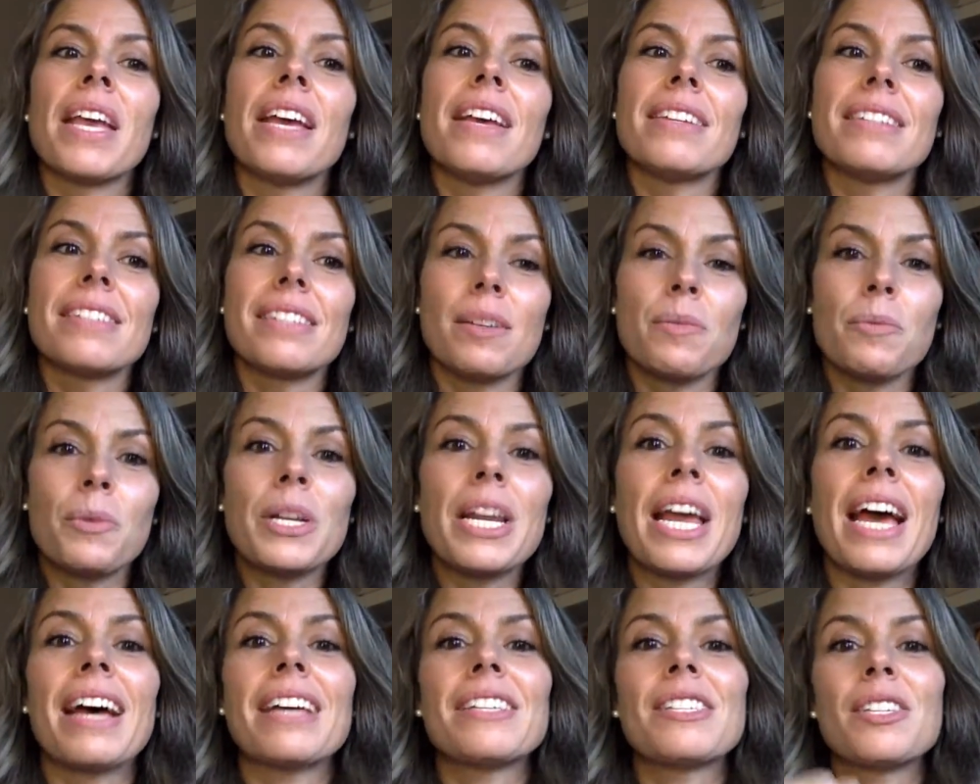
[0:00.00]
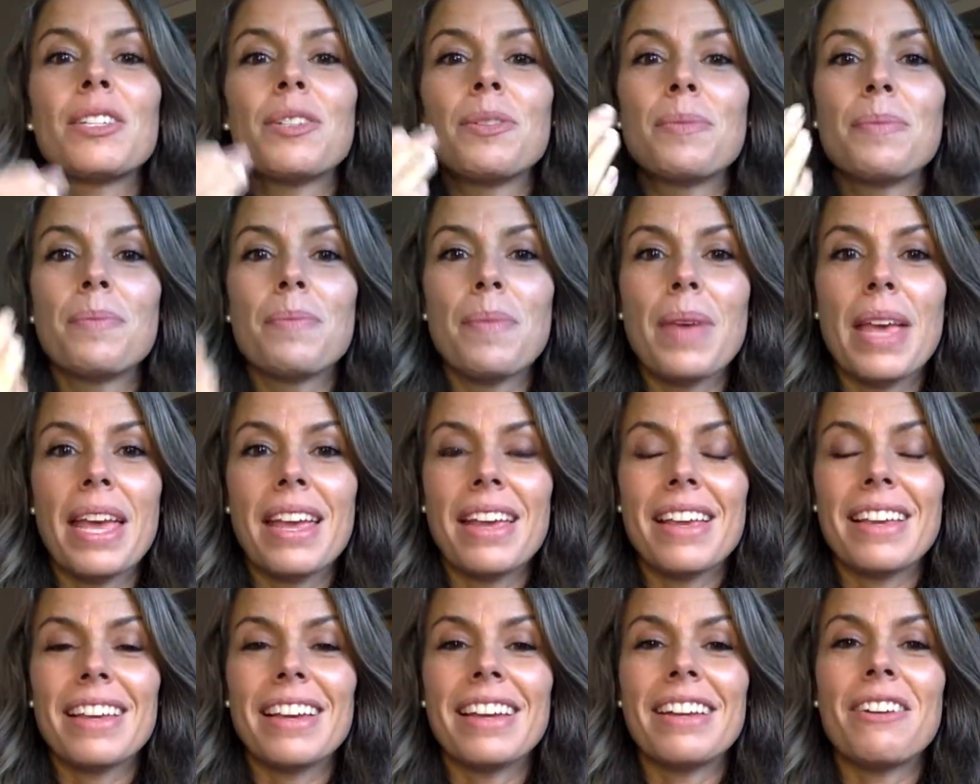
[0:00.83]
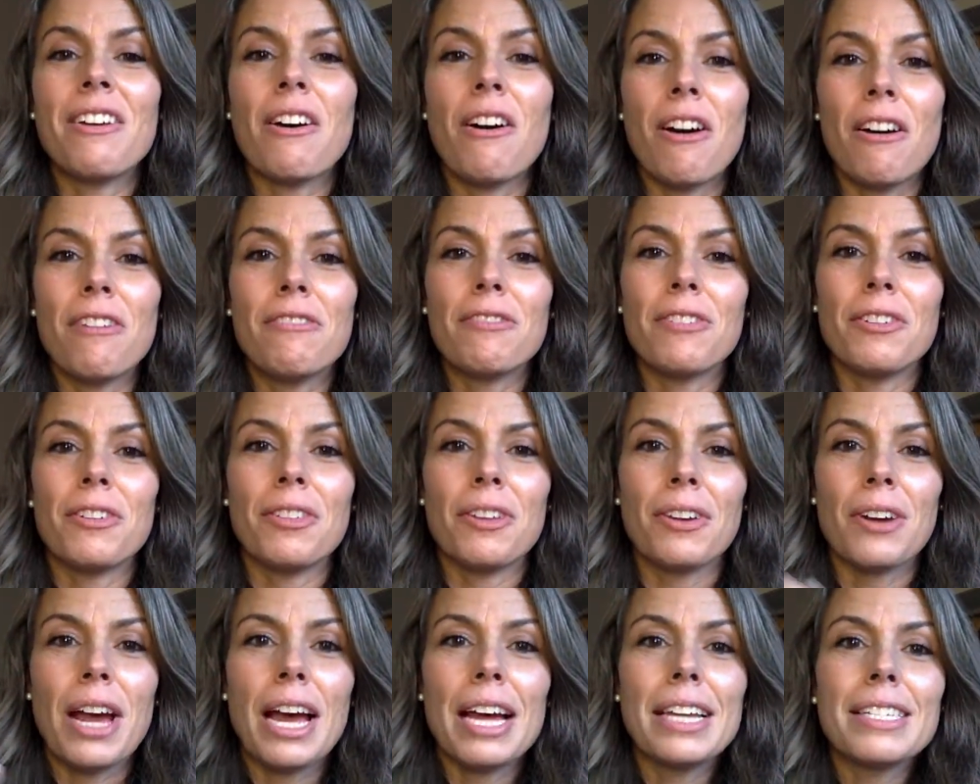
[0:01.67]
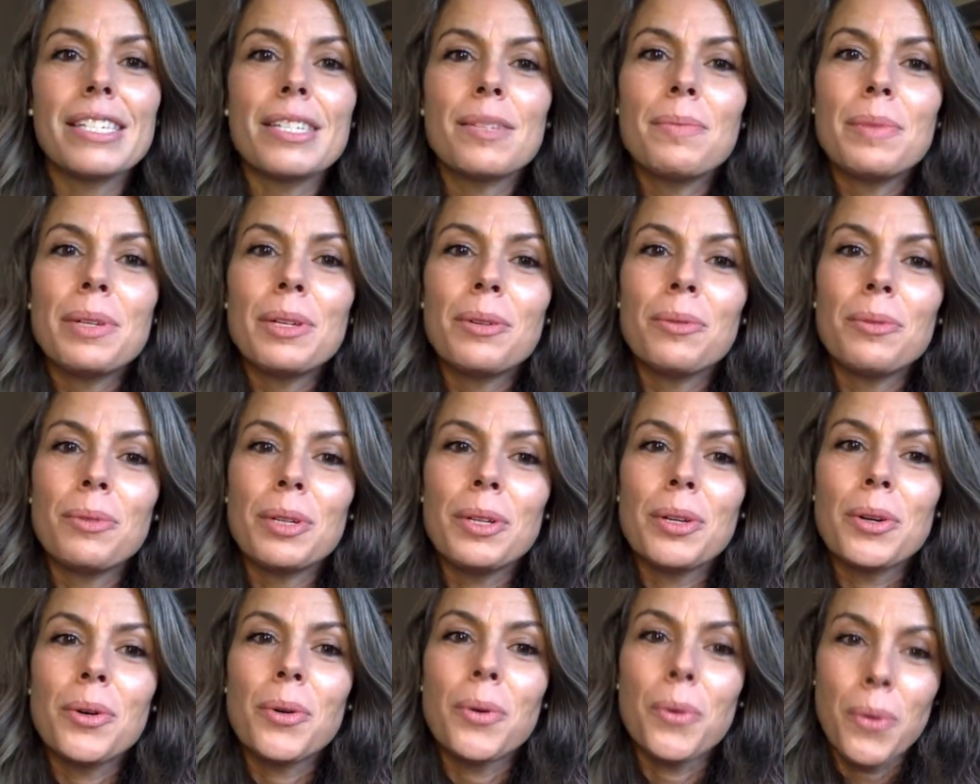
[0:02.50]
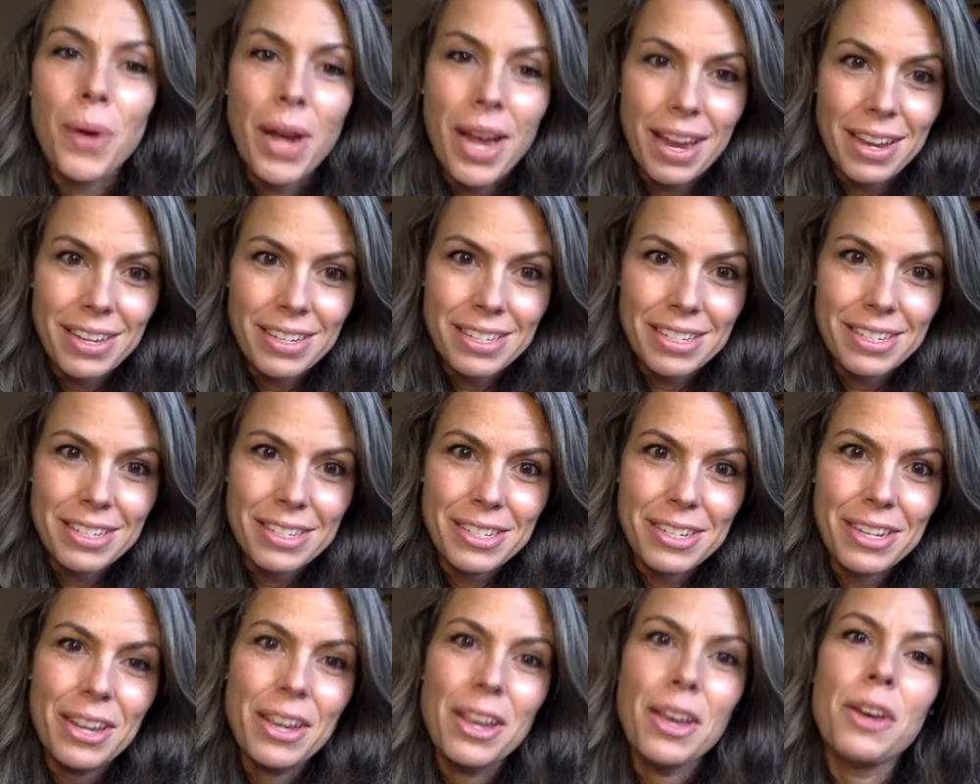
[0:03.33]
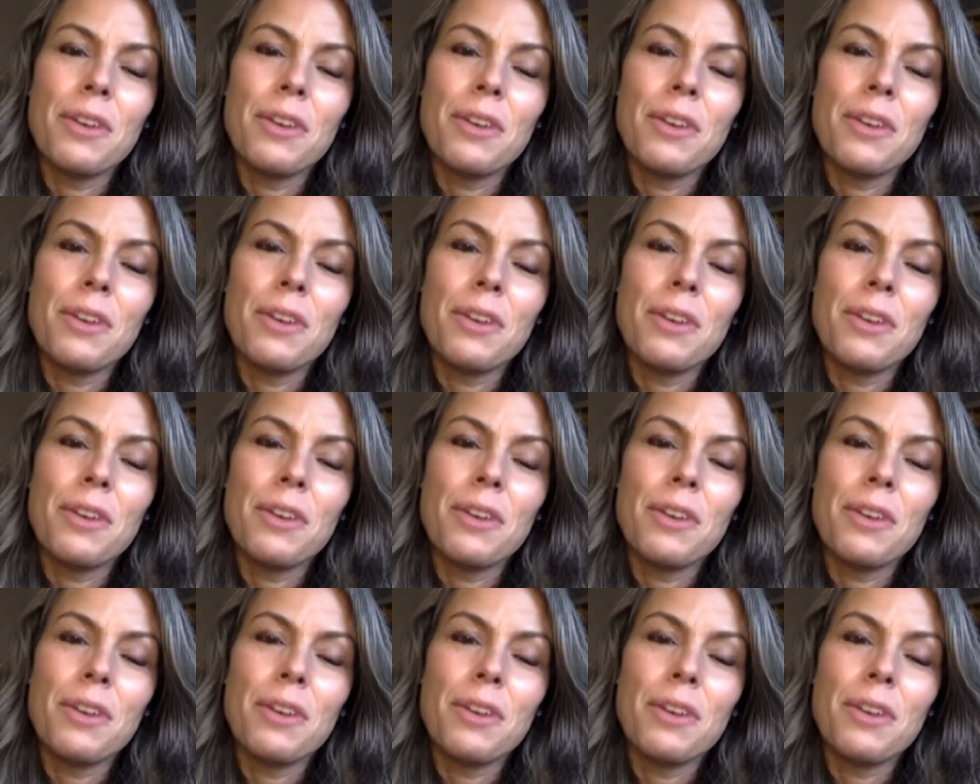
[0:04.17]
Someone has to make an offer. There has to be a request